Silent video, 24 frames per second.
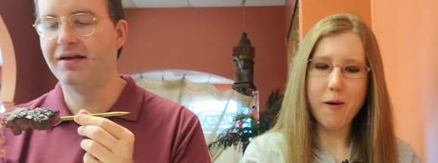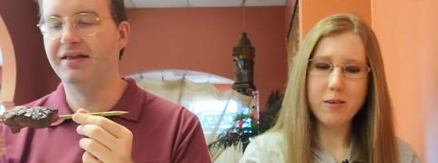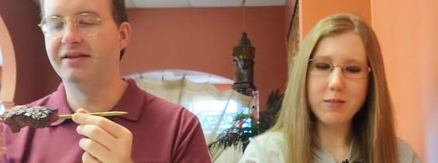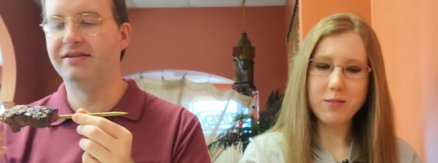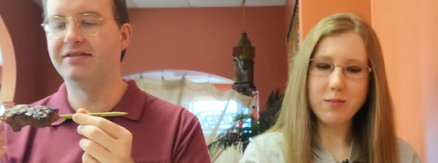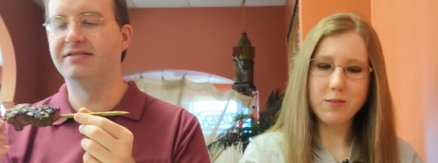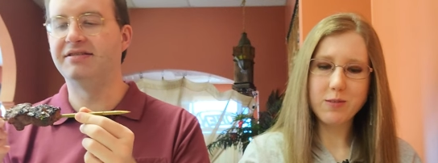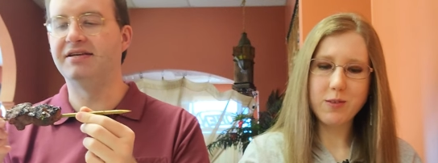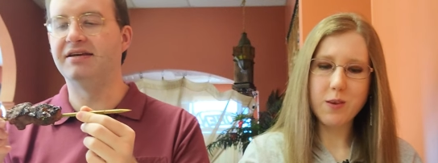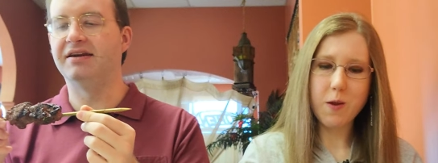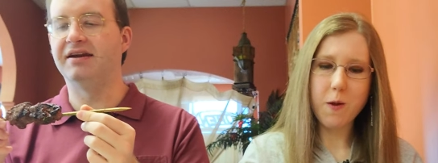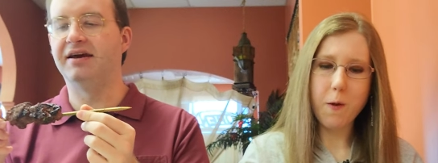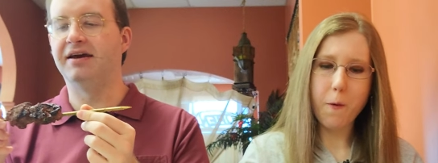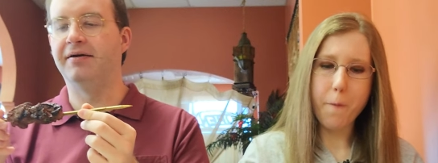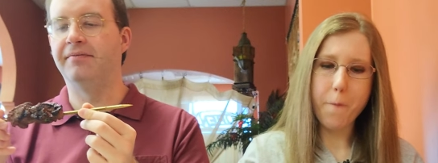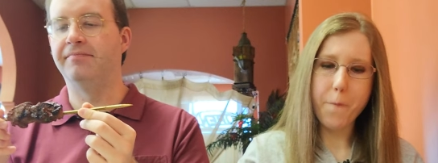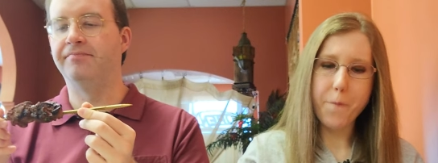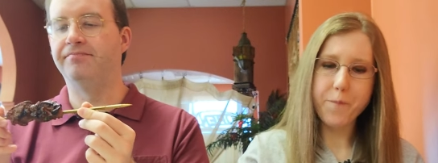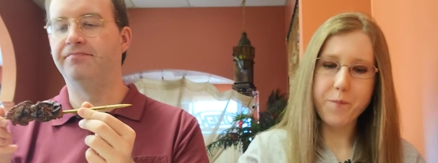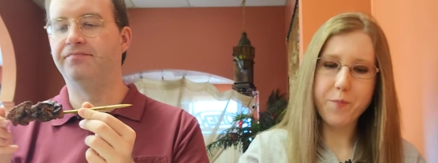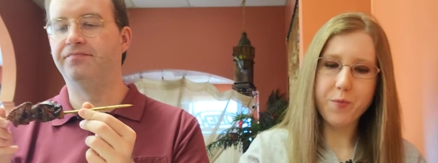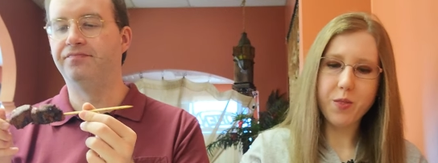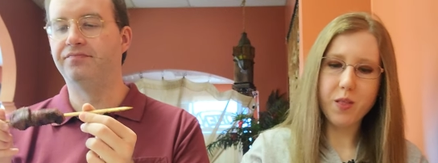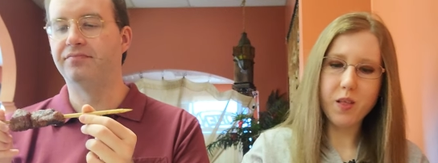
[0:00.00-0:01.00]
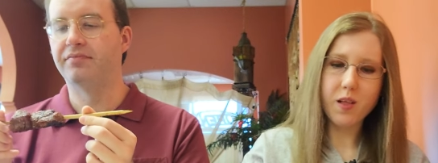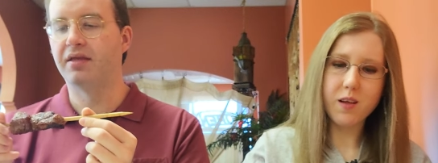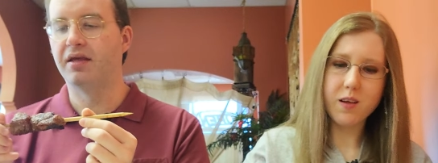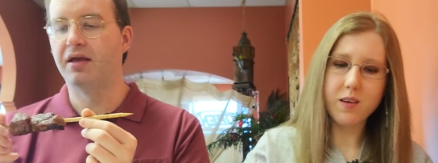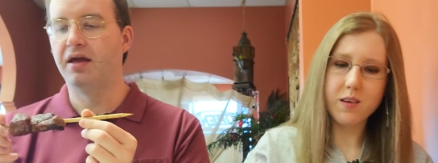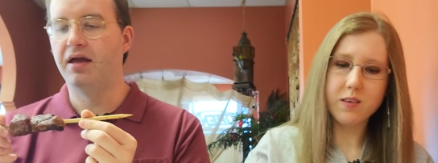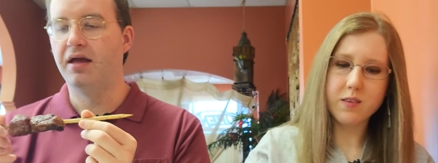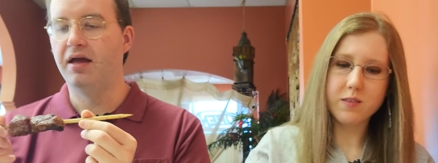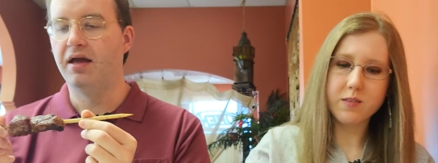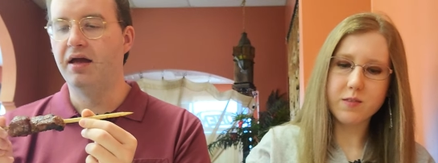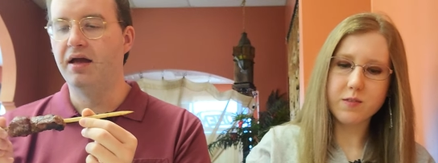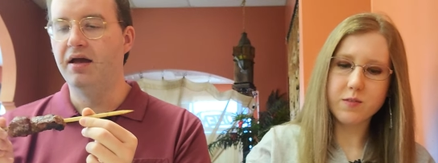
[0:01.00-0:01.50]
Speaker 1: Let's see now.
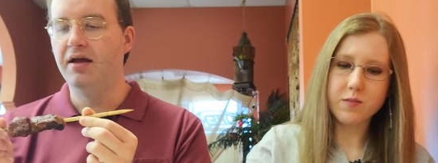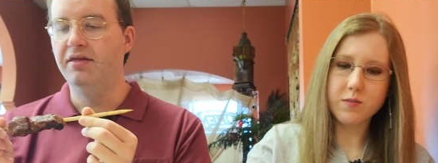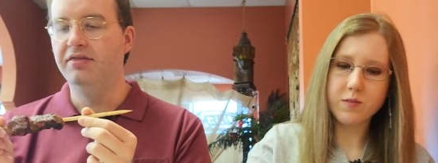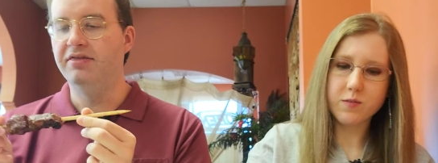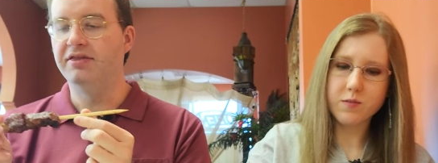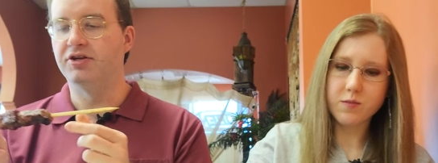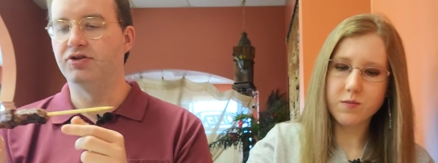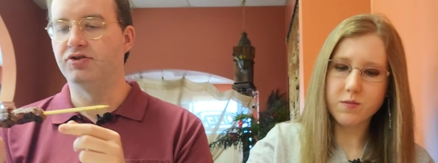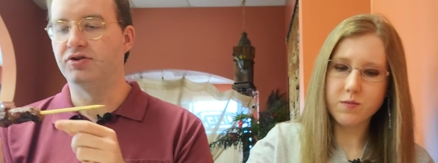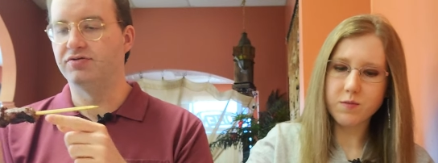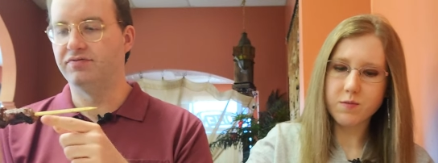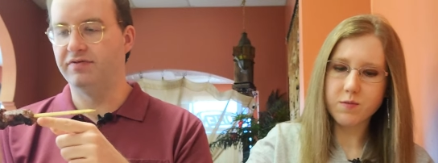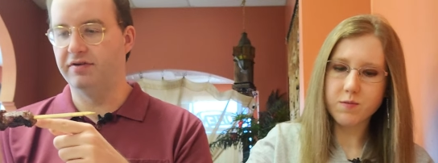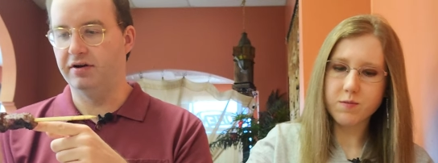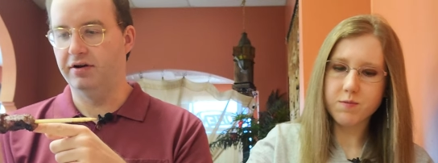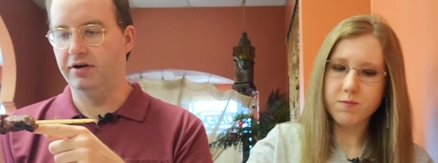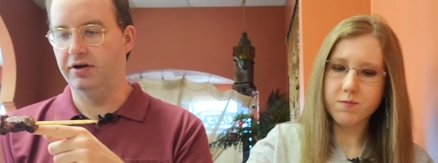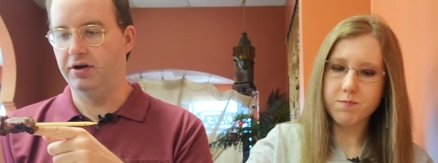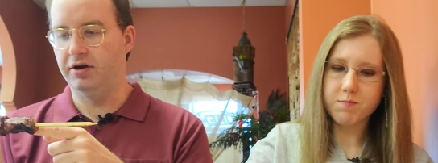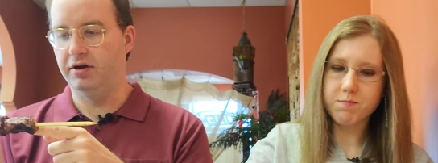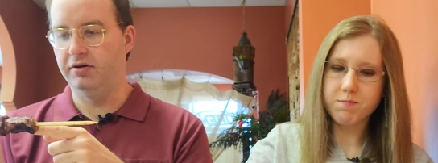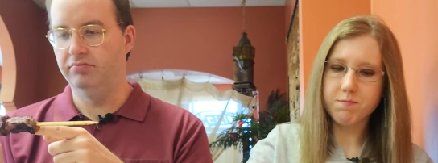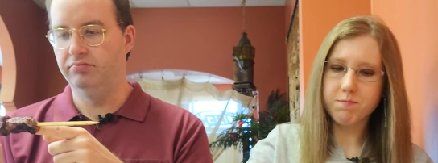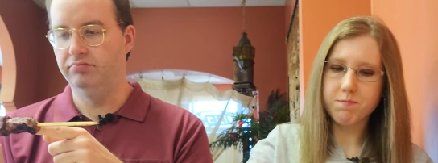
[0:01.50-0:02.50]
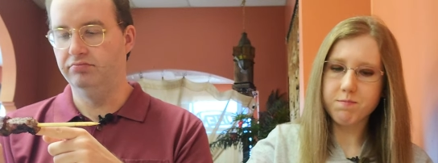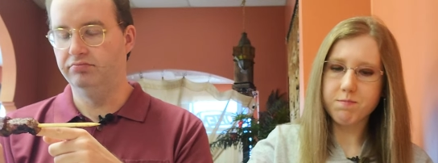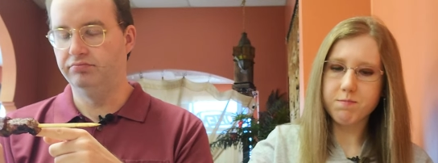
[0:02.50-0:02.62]
This is very good.